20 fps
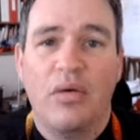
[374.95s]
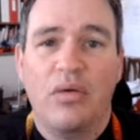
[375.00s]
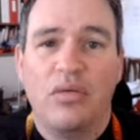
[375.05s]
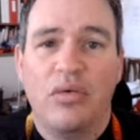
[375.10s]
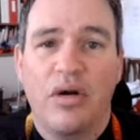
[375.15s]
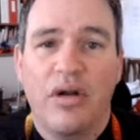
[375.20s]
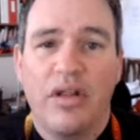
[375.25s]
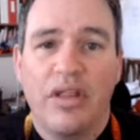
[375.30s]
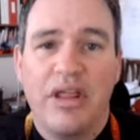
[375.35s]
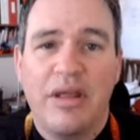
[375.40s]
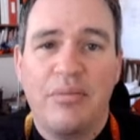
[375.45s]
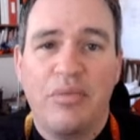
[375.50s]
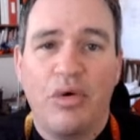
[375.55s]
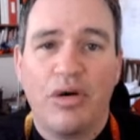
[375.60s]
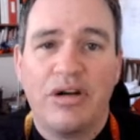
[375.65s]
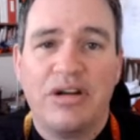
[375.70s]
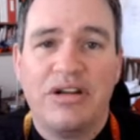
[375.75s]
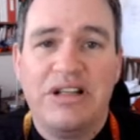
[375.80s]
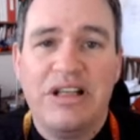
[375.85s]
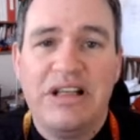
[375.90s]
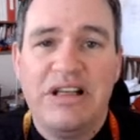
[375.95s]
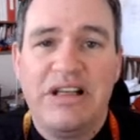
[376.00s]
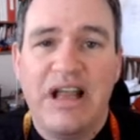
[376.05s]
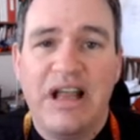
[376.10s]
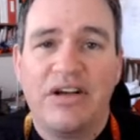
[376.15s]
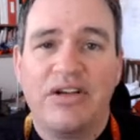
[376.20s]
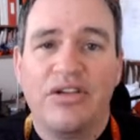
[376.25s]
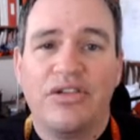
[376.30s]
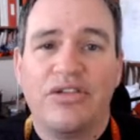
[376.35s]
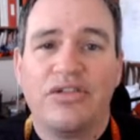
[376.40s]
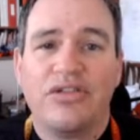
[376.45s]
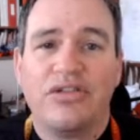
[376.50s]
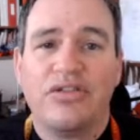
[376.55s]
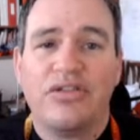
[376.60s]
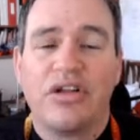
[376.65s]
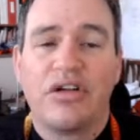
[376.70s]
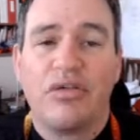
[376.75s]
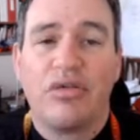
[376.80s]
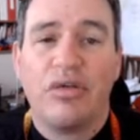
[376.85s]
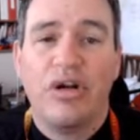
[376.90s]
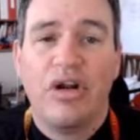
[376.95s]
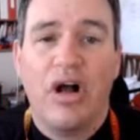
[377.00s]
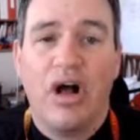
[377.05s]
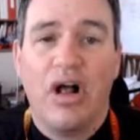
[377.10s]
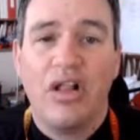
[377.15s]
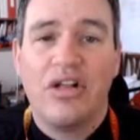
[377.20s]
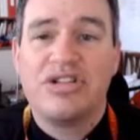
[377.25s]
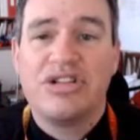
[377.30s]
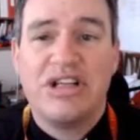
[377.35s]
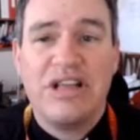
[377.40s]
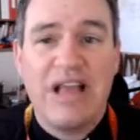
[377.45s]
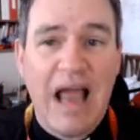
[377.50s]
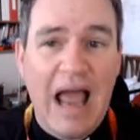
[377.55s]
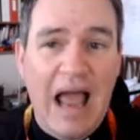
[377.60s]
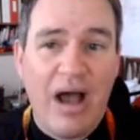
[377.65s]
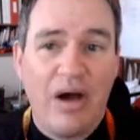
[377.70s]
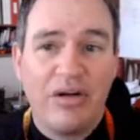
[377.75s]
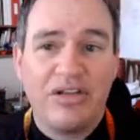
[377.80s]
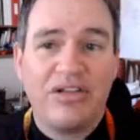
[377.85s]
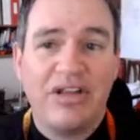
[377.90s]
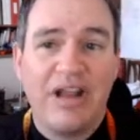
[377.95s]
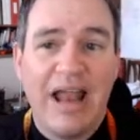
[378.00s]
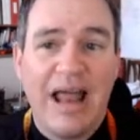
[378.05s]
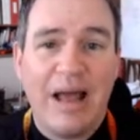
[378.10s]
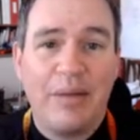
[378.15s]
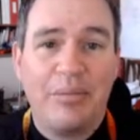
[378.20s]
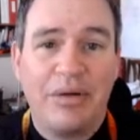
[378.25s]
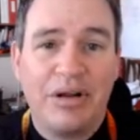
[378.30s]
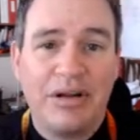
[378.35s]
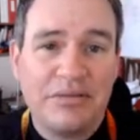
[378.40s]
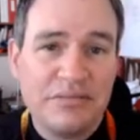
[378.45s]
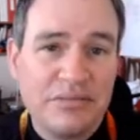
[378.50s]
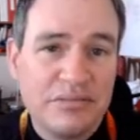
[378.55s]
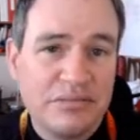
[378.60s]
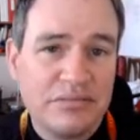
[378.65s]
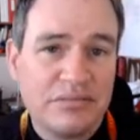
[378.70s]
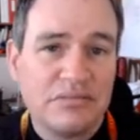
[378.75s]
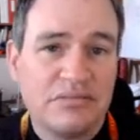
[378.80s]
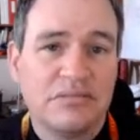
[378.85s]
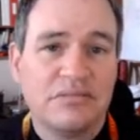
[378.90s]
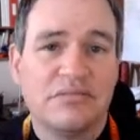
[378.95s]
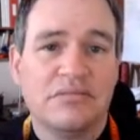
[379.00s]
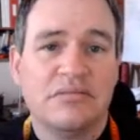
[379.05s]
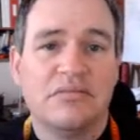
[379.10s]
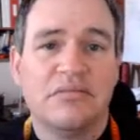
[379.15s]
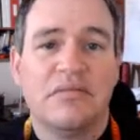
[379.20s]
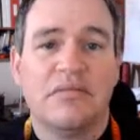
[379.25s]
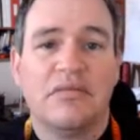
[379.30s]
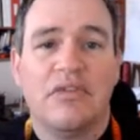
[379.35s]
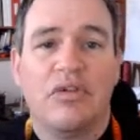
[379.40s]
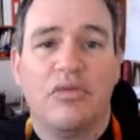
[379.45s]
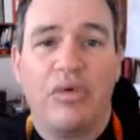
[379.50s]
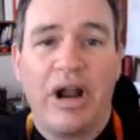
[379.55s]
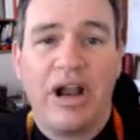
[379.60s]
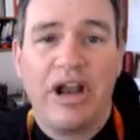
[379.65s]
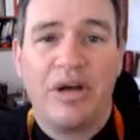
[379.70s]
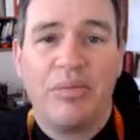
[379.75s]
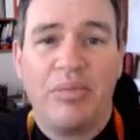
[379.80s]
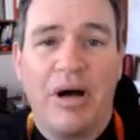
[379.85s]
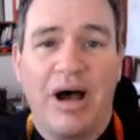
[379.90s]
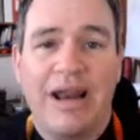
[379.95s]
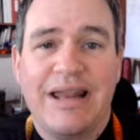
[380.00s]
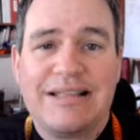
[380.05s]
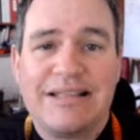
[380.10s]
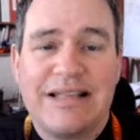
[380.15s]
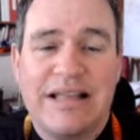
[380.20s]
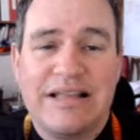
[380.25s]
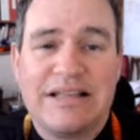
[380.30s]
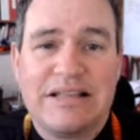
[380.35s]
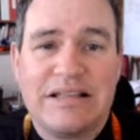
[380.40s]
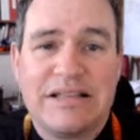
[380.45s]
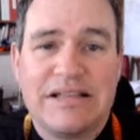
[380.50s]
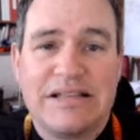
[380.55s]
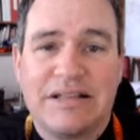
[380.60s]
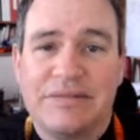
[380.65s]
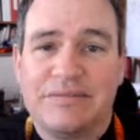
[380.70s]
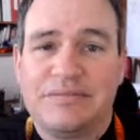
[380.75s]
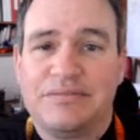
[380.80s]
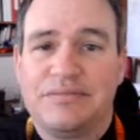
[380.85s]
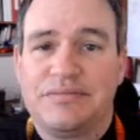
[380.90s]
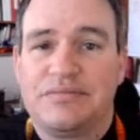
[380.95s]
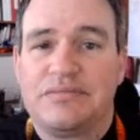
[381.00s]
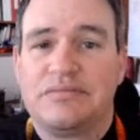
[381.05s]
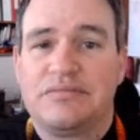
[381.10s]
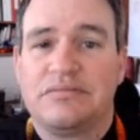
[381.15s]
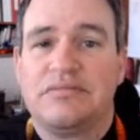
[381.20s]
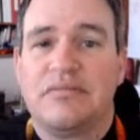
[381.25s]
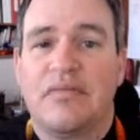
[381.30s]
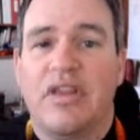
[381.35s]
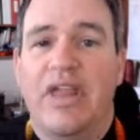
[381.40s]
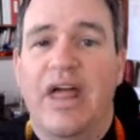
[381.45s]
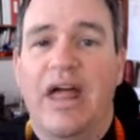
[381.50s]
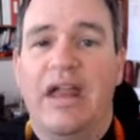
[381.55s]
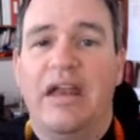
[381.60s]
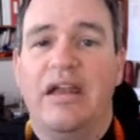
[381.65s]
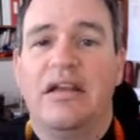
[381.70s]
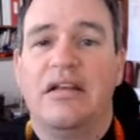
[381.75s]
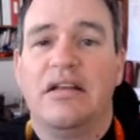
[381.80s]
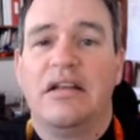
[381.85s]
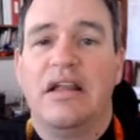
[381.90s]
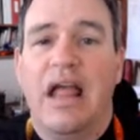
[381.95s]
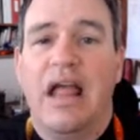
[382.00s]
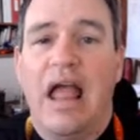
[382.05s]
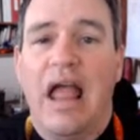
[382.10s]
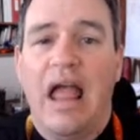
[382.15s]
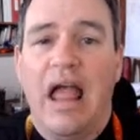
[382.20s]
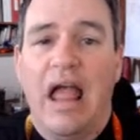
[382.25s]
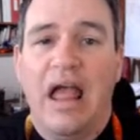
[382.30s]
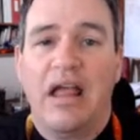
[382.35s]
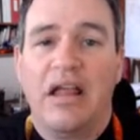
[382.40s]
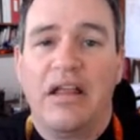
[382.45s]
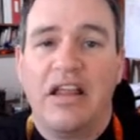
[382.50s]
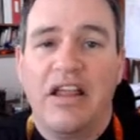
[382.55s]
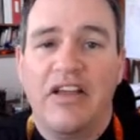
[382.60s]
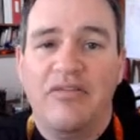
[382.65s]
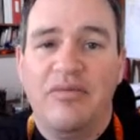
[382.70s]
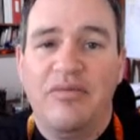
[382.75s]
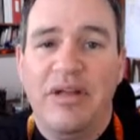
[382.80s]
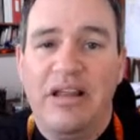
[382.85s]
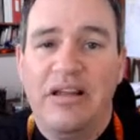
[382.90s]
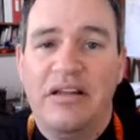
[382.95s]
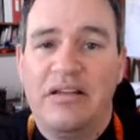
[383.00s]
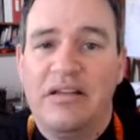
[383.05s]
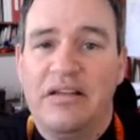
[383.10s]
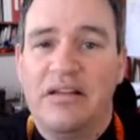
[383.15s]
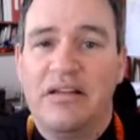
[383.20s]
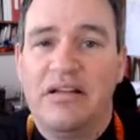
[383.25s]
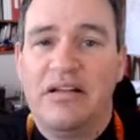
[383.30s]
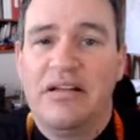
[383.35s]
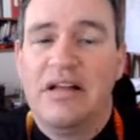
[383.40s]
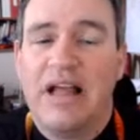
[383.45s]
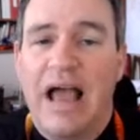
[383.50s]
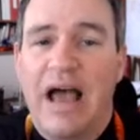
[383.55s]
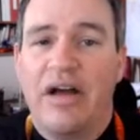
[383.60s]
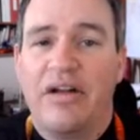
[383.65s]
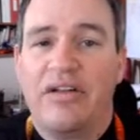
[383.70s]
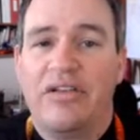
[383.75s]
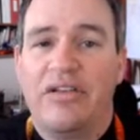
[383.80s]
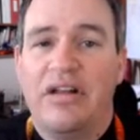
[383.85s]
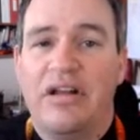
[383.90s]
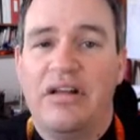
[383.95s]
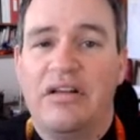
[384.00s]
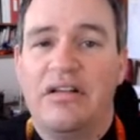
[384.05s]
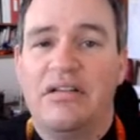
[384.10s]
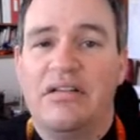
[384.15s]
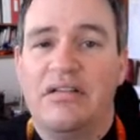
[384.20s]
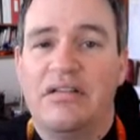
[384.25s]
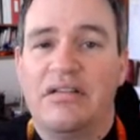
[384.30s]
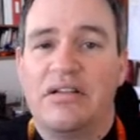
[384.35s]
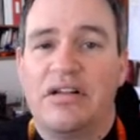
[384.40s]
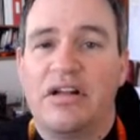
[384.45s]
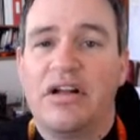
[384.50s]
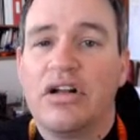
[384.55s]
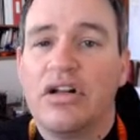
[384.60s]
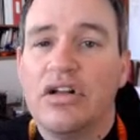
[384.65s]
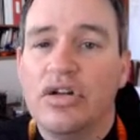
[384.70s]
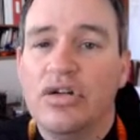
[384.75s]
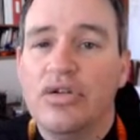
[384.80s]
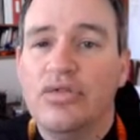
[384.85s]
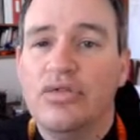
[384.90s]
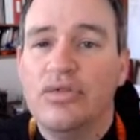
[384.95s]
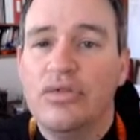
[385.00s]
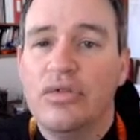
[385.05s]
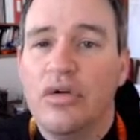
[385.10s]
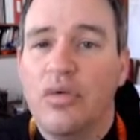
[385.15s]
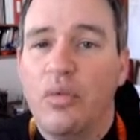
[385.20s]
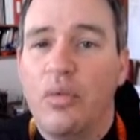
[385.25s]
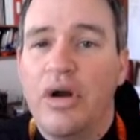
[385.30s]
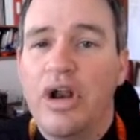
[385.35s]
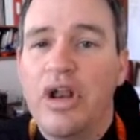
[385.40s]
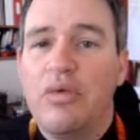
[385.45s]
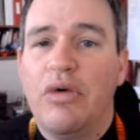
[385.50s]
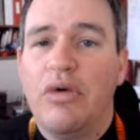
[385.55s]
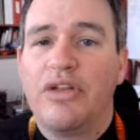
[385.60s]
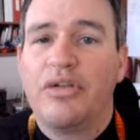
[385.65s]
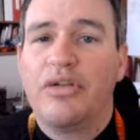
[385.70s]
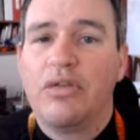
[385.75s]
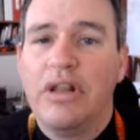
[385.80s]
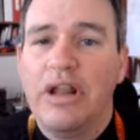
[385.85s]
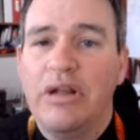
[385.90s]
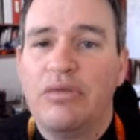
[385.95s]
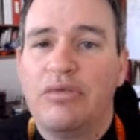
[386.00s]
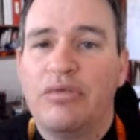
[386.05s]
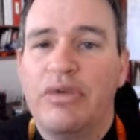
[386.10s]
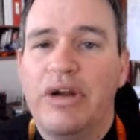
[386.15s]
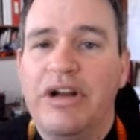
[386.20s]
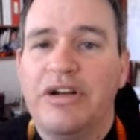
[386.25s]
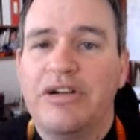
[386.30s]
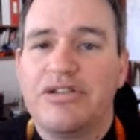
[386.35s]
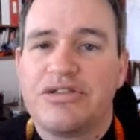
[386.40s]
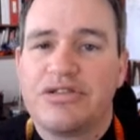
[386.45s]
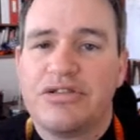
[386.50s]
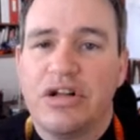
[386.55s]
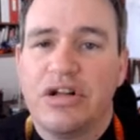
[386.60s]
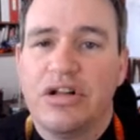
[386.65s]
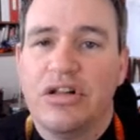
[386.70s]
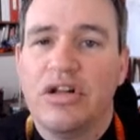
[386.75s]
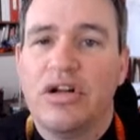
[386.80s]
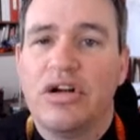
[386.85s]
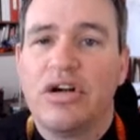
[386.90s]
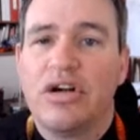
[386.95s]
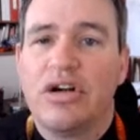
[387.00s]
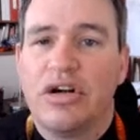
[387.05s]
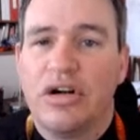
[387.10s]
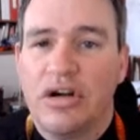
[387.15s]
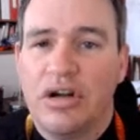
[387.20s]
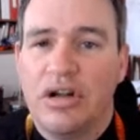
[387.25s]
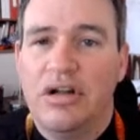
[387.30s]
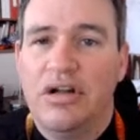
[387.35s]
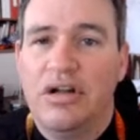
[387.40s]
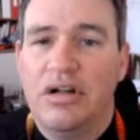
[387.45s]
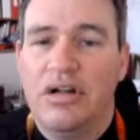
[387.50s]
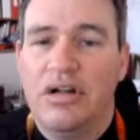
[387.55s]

what are the important details, the chronology, how does it happen? Write your body sentences. Then, give me, how does it conclude? What do you want the readers to learn,